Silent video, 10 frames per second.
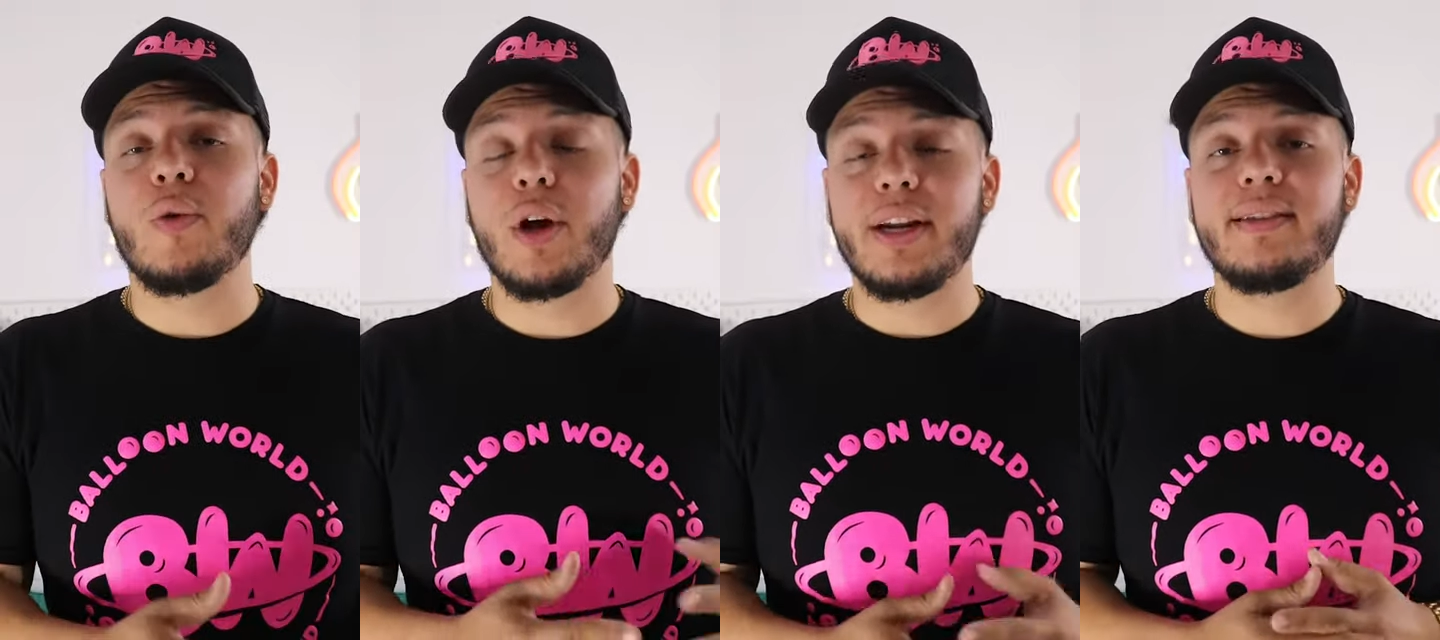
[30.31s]

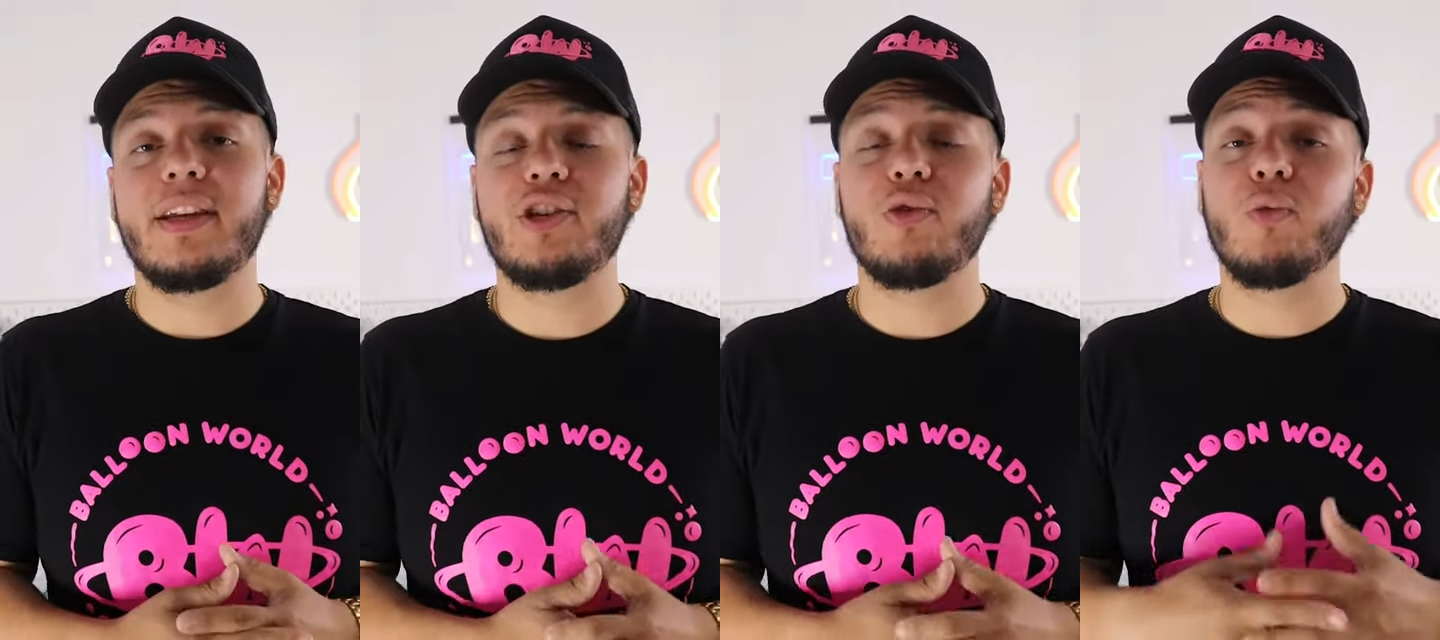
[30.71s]
We're gonna
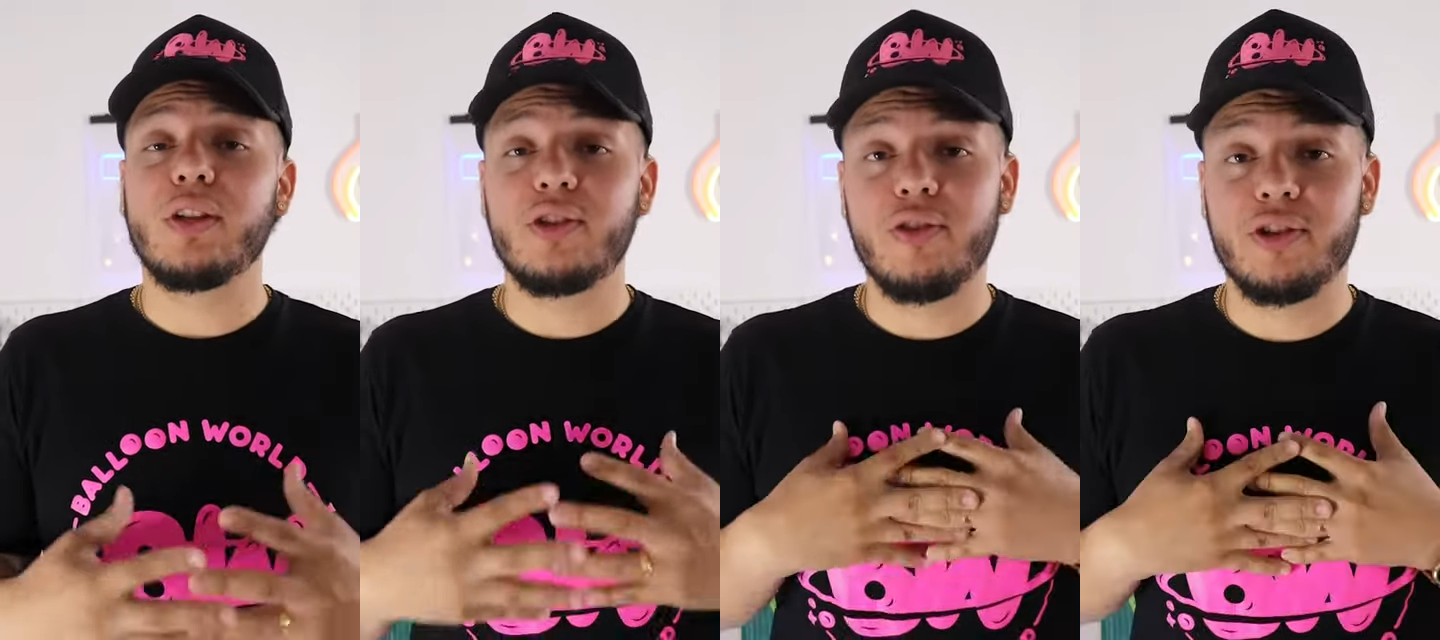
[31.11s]
teach you
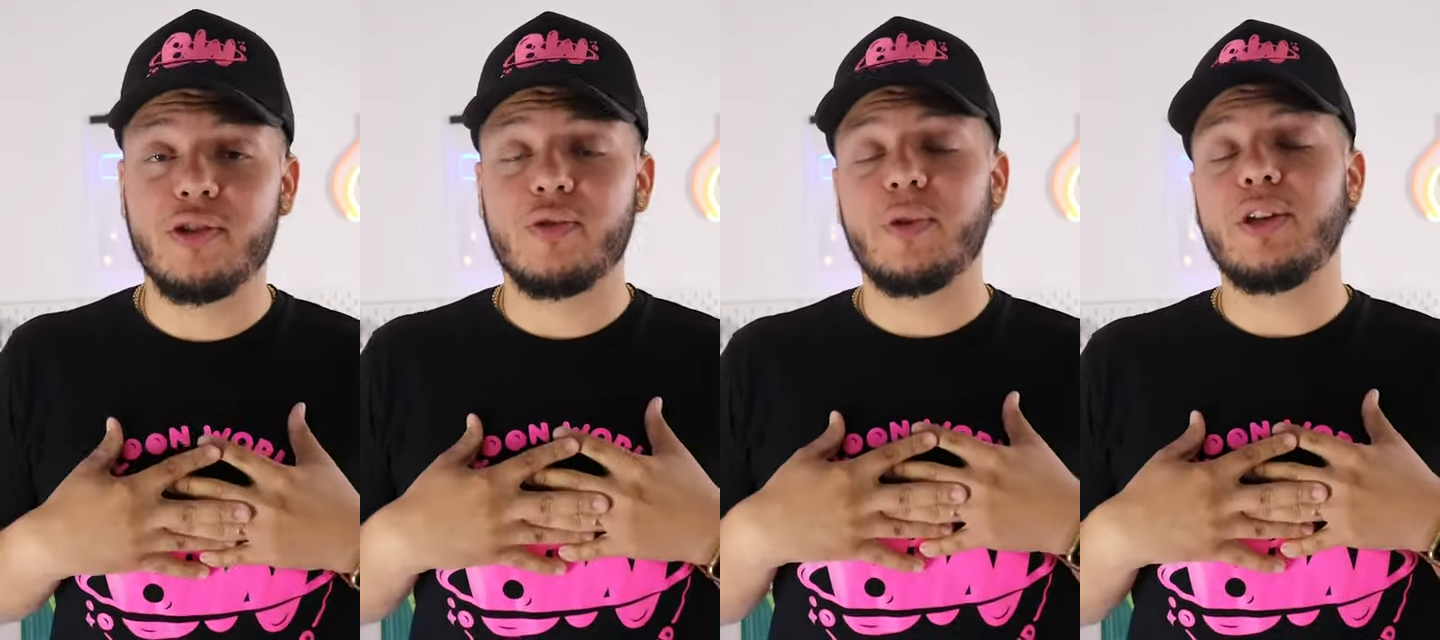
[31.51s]
what
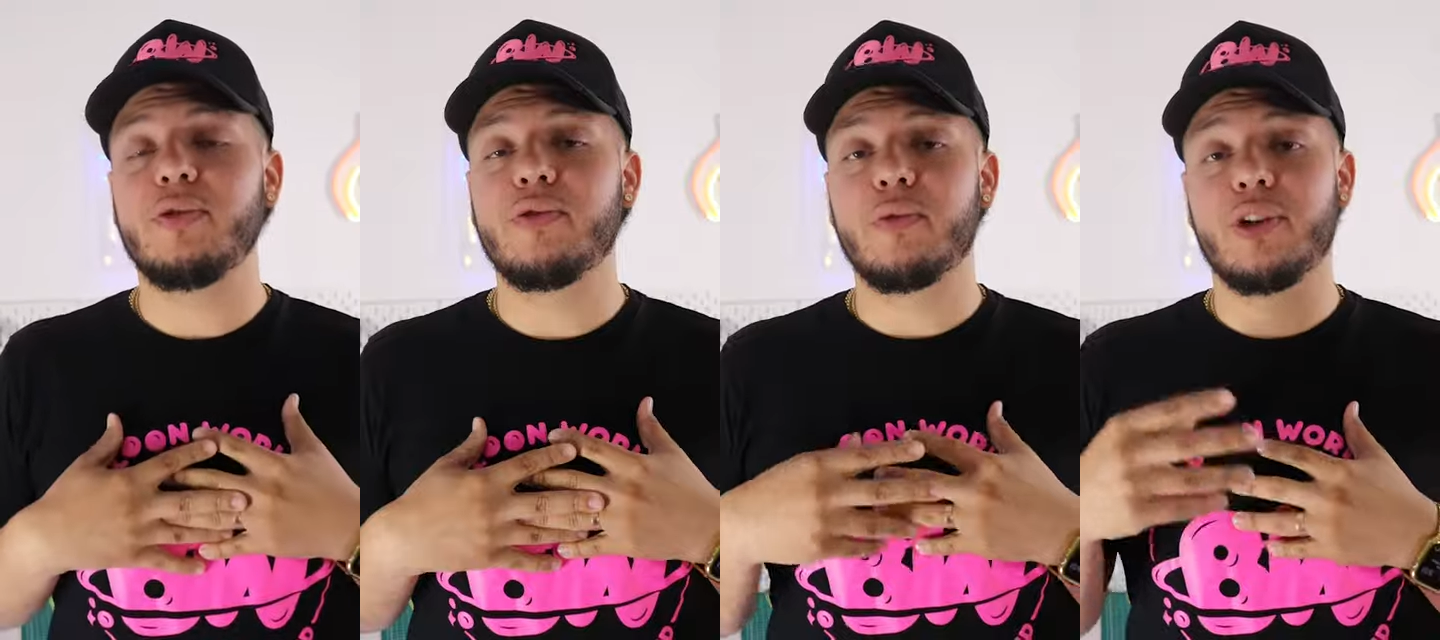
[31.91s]
structures we
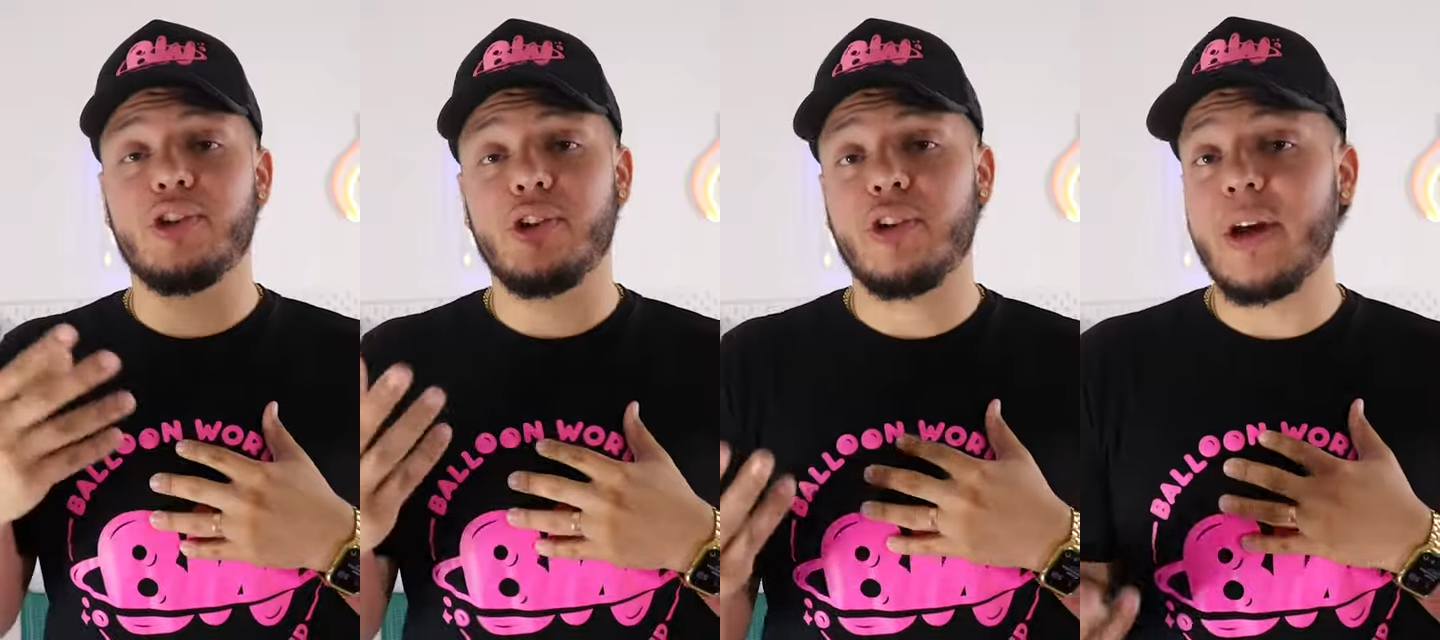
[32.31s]
use, we're
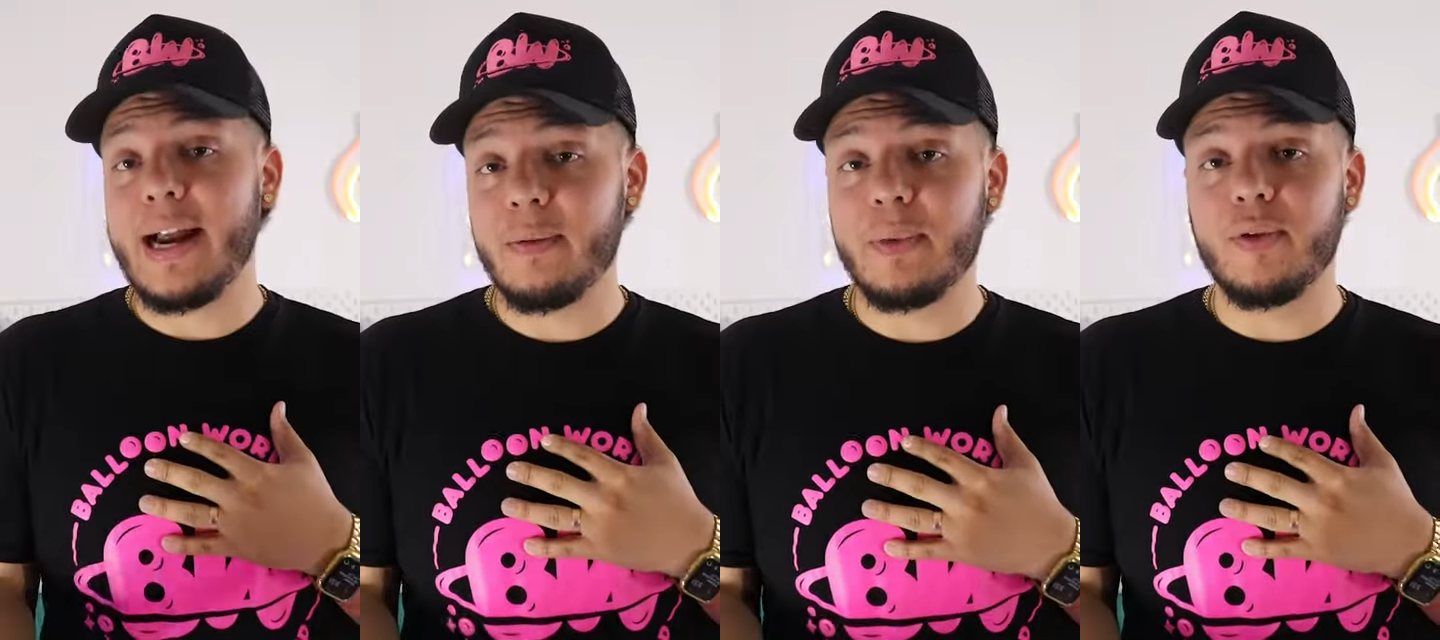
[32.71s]
gonna show you
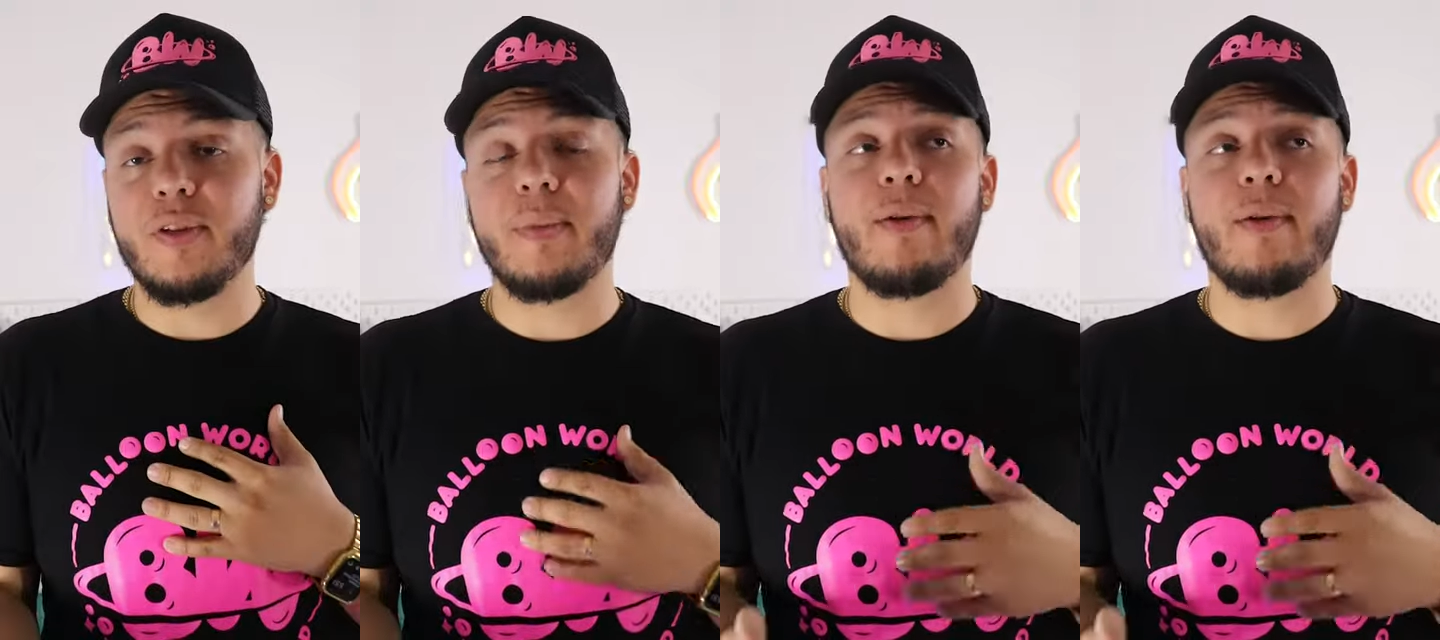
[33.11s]
how to build them,